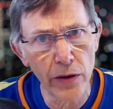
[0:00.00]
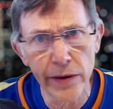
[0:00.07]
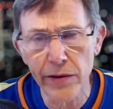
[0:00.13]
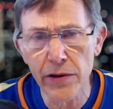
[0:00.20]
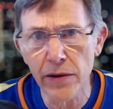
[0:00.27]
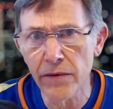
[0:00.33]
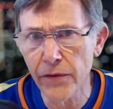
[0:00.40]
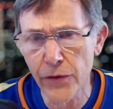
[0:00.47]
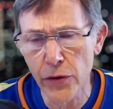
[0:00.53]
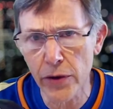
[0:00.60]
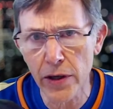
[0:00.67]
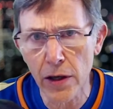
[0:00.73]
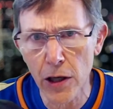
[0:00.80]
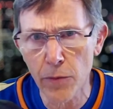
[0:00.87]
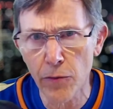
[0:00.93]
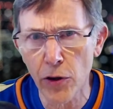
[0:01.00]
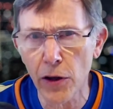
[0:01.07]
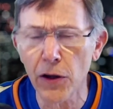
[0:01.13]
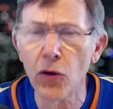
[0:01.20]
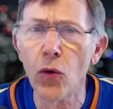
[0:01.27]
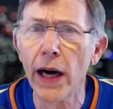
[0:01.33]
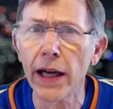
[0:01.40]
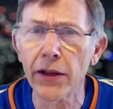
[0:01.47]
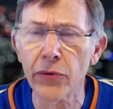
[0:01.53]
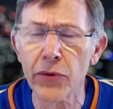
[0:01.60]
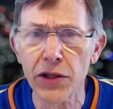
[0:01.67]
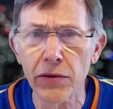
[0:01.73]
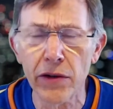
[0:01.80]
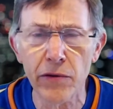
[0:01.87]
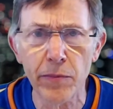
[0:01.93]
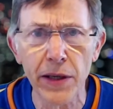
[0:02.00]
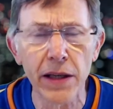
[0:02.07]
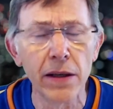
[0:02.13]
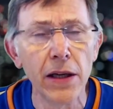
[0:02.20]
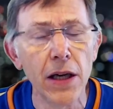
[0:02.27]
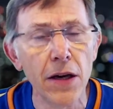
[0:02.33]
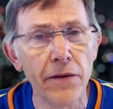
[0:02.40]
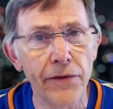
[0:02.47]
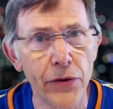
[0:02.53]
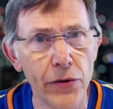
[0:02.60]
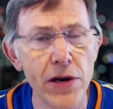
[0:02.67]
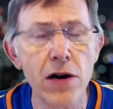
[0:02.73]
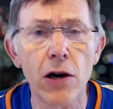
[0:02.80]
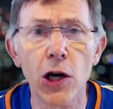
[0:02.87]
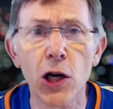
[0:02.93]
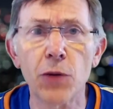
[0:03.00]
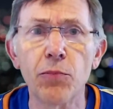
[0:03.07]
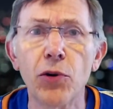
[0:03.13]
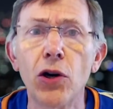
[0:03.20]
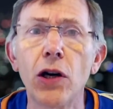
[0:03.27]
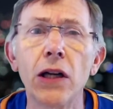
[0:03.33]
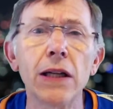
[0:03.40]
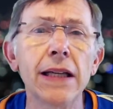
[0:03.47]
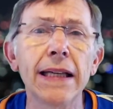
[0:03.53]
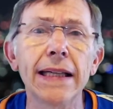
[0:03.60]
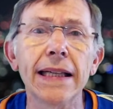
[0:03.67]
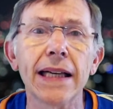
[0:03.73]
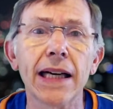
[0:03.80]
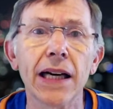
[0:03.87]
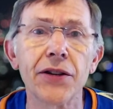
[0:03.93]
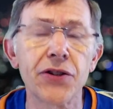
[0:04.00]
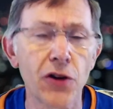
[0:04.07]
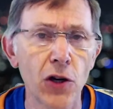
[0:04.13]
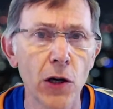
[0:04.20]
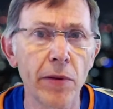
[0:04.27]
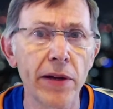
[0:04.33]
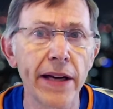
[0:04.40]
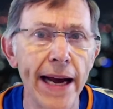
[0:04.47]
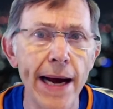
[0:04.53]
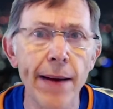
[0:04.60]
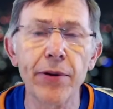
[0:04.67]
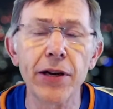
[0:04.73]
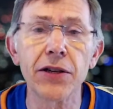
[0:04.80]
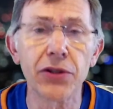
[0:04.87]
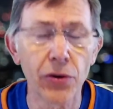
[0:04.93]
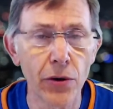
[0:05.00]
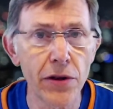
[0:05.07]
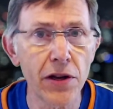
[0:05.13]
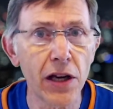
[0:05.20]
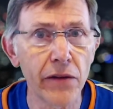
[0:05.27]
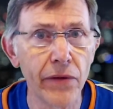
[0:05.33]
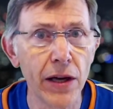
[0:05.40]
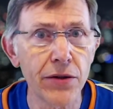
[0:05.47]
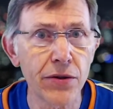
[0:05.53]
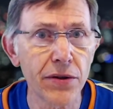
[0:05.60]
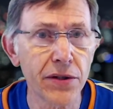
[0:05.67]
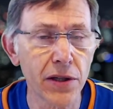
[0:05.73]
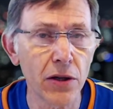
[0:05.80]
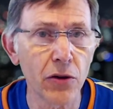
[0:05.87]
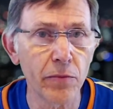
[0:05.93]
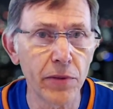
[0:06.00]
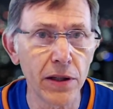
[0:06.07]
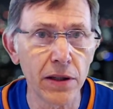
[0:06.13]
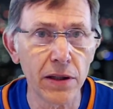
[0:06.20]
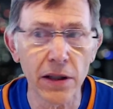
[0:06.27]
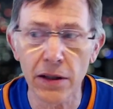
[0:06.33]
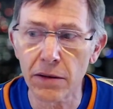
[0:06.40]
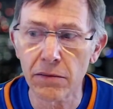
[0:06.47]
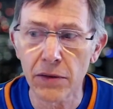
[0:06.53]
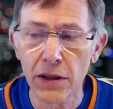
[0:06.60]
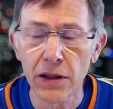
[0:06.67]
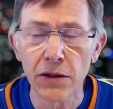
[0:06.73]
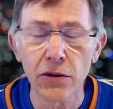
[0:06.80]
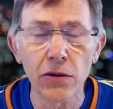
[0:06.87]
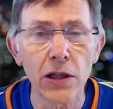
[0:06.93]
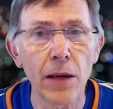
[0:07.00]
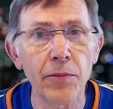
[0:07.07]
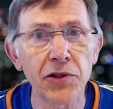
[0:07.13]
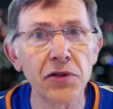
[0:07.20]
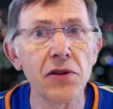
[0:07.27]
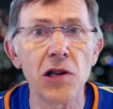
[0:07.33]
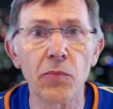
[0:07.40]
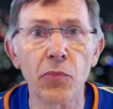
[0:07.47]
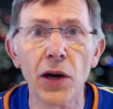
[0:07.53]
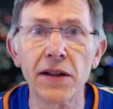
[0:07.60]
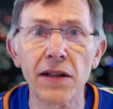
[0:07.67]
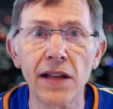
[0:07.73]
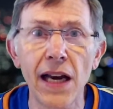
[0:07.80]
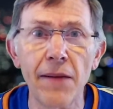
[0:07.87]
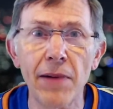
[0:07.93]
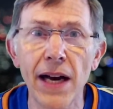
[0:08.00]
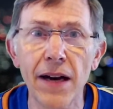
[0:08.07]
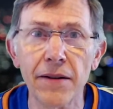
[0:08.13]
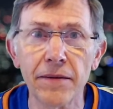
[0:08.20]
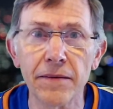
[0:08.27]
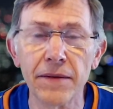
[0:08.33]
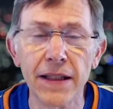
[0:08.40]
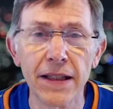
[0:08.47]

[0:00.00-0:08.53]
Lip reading: We haven't done Fury Hardball in a while, and we do have a big Fury Hardball tournament happening during the convention, so it'd be a good opportunity to break the game out and